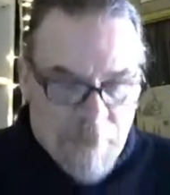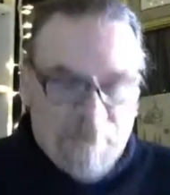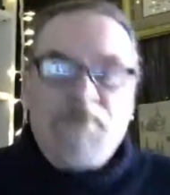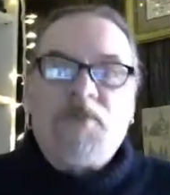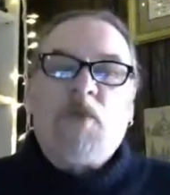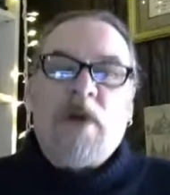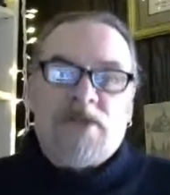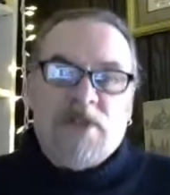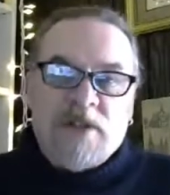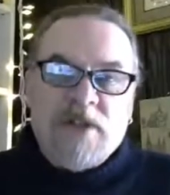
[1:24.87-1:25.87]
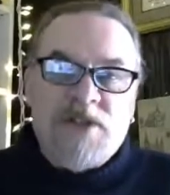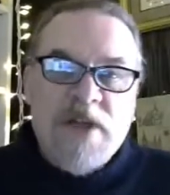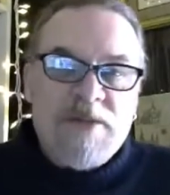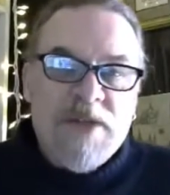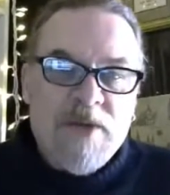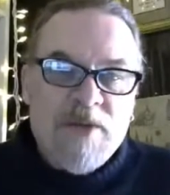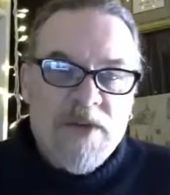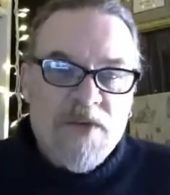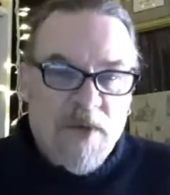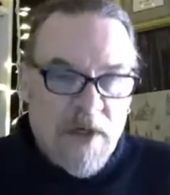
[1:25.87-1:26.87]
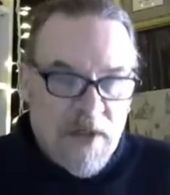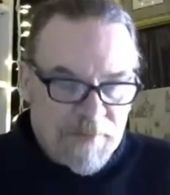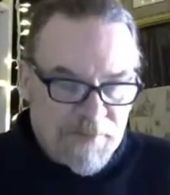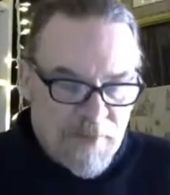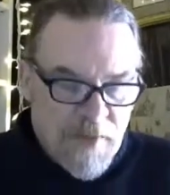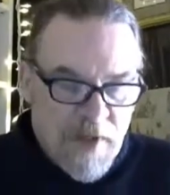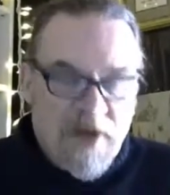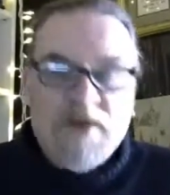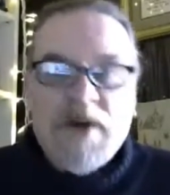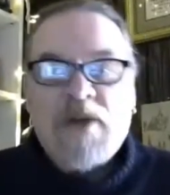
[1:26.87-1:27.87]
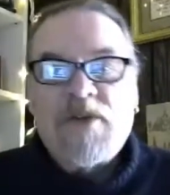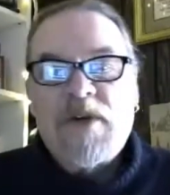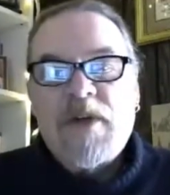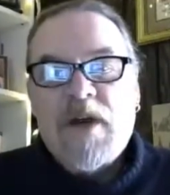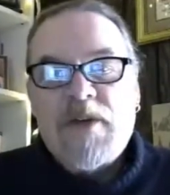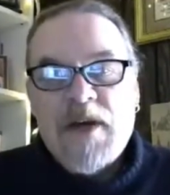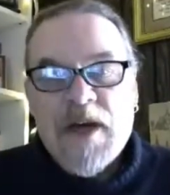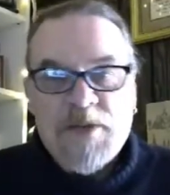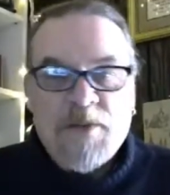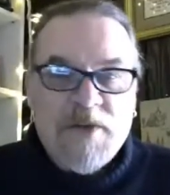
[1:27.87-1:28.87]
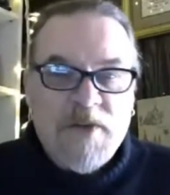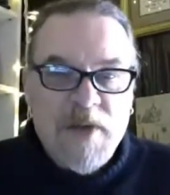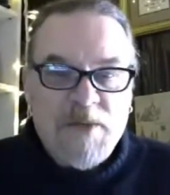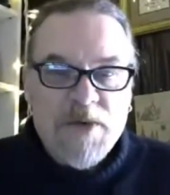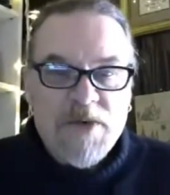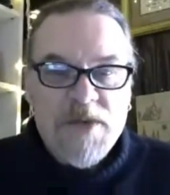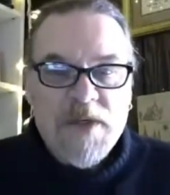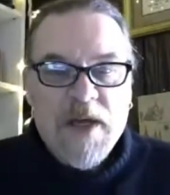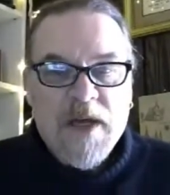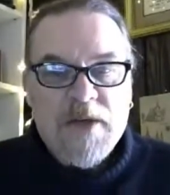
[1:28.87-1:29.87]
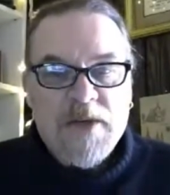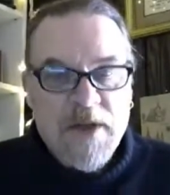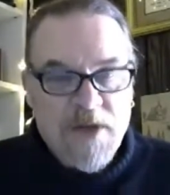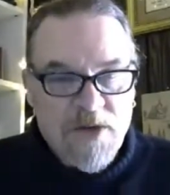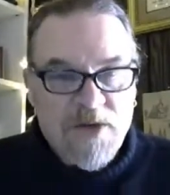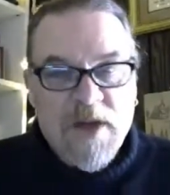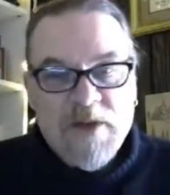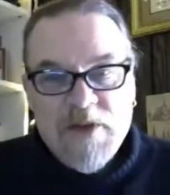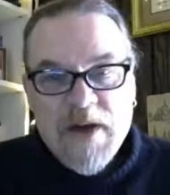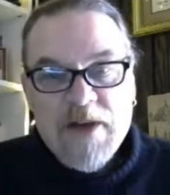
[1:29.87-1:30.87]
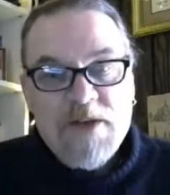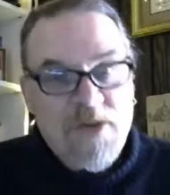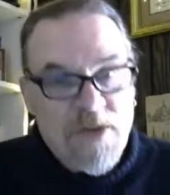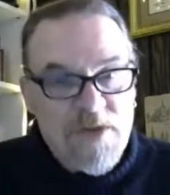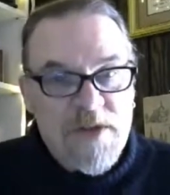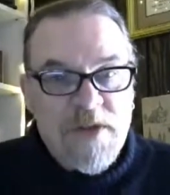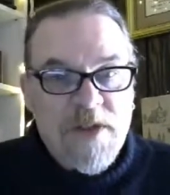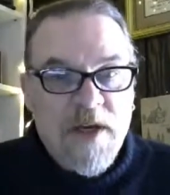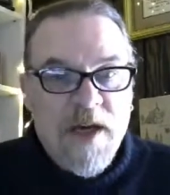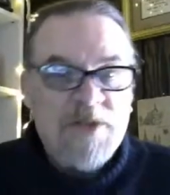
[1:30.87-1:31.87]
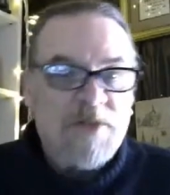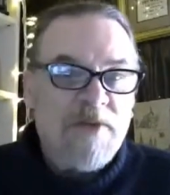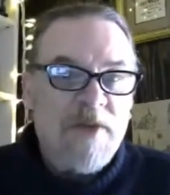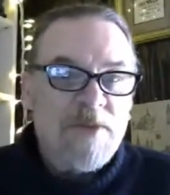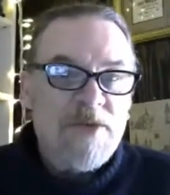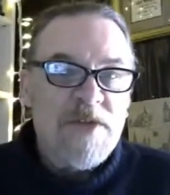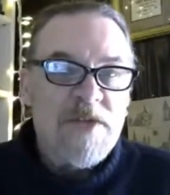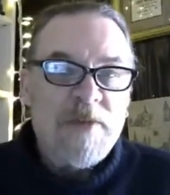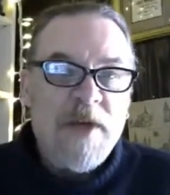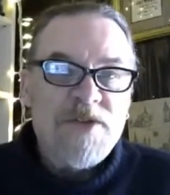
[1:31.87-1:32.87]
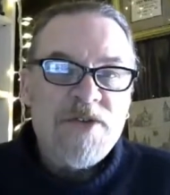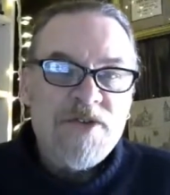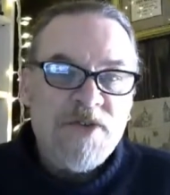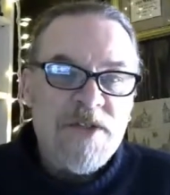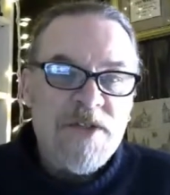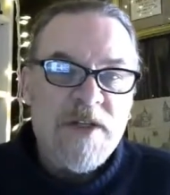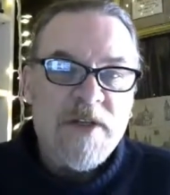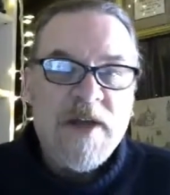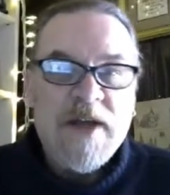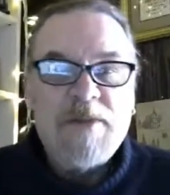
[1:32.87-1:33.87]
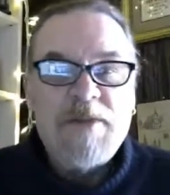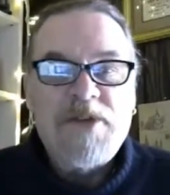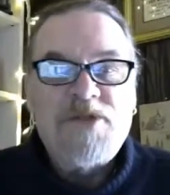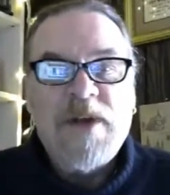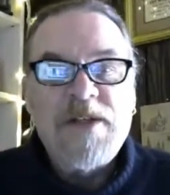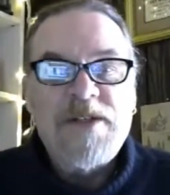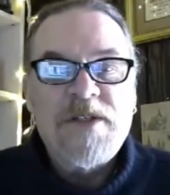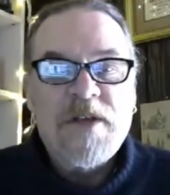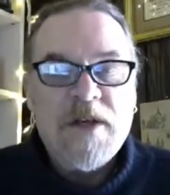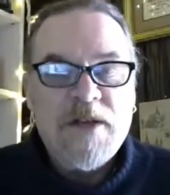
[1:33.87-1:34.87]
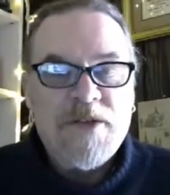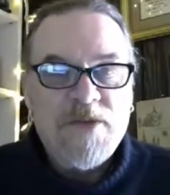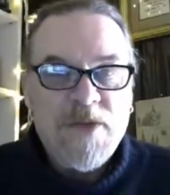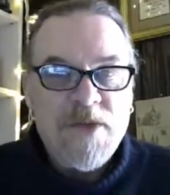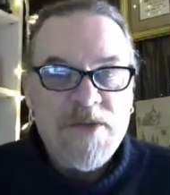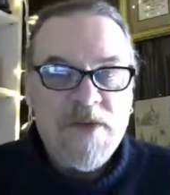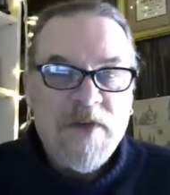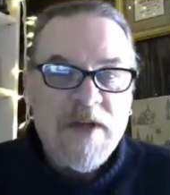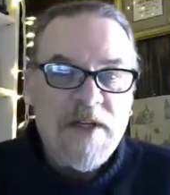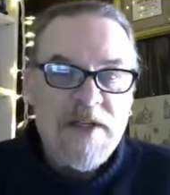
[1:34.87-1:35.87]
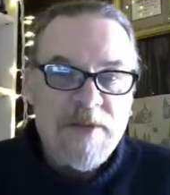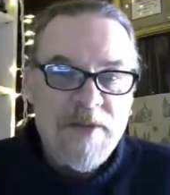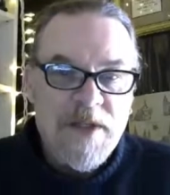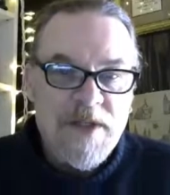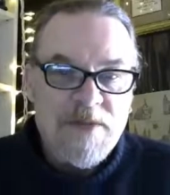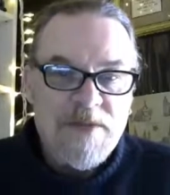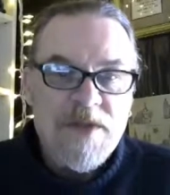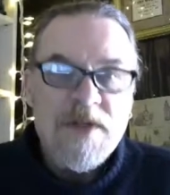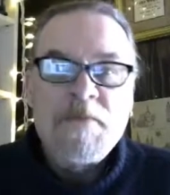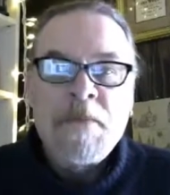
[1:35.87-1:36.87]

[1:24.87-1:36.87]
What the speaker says: We also looked at James Edwards' work in and around the Gospel of Hebrews, and that Luke, in fact, uses the Gospel of Hebrews as a major source, and that can be traced through the use of anti-Semitisms.